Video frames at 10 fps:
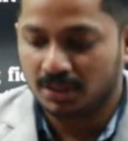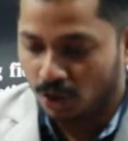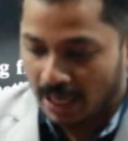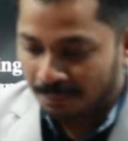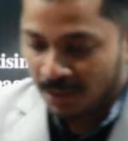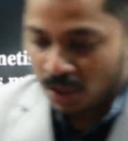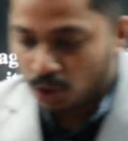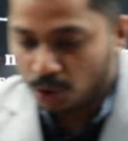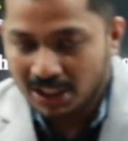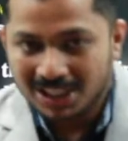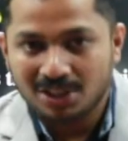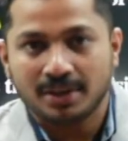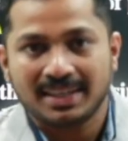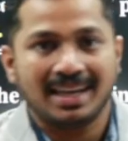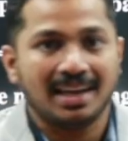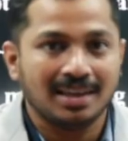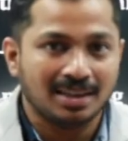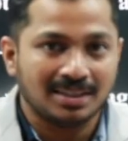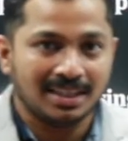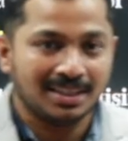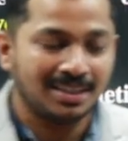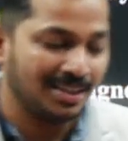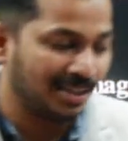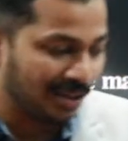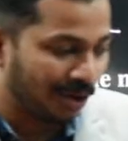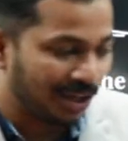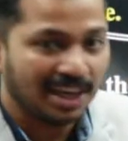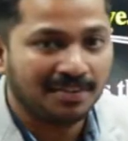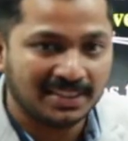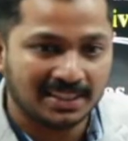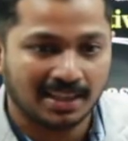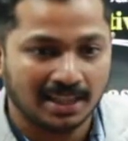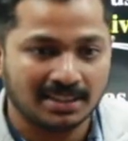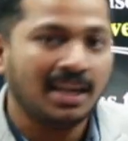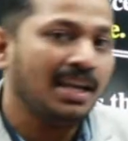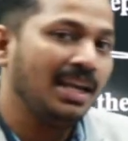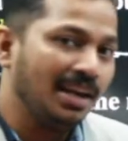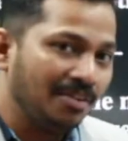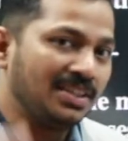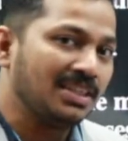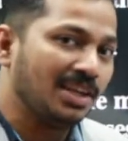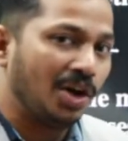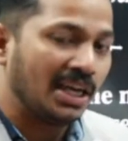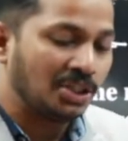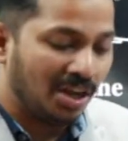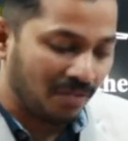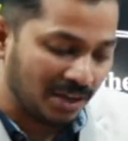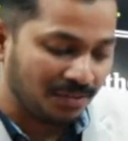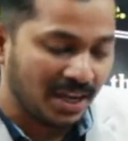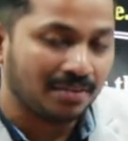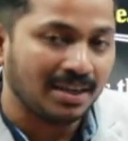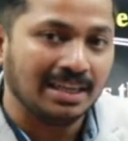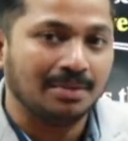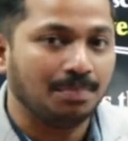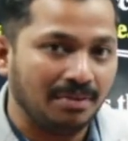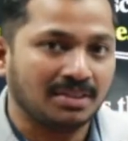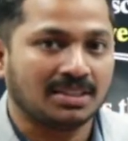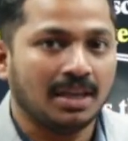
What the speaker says: Okay, so this is not like a just ordinary physics class. In actually, what we have done in previous